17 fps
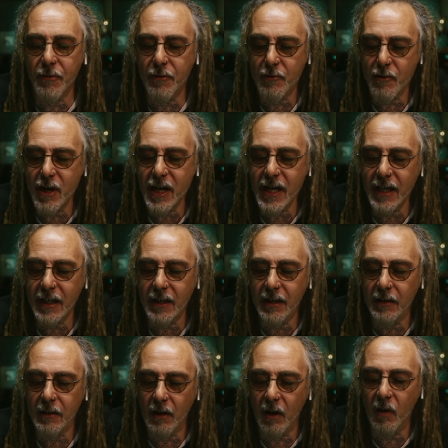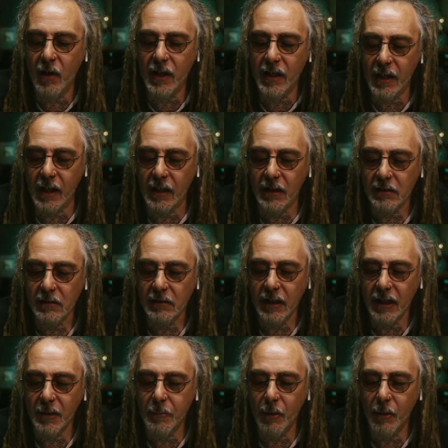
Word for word: Three liner in